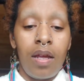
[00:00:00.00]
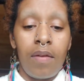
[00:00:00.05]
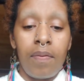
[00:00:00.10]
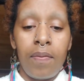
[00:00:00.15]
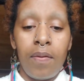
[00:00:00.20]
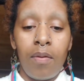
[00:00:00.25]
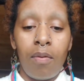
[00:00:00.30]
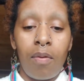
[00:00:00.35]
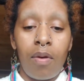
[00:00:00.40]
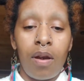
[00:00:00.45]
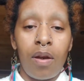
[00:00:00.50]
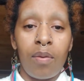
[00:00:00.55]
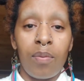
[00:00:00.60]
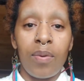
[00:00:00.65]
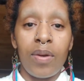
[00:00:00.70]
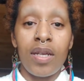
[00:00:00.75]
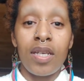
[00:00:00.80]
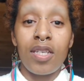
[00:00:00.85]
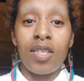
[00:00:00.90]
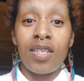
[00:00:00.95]
If you want to
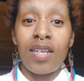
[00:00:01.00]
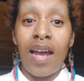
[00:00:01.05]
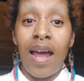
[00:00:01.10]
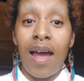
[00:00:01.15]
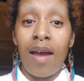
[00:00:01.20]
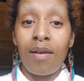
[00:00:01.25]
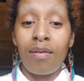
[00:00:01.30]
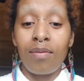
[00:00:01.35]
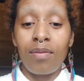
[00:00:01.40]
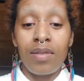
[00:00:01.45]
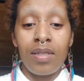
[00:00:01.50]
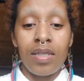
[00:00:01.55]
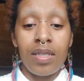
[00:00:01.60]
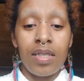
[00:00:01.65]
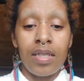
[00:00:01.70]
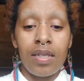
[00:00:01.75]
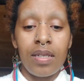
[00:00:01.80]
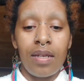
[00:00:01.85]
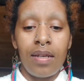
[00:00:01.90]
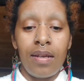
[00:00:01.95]
reach
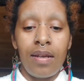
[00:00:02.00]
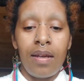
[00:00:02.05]
out,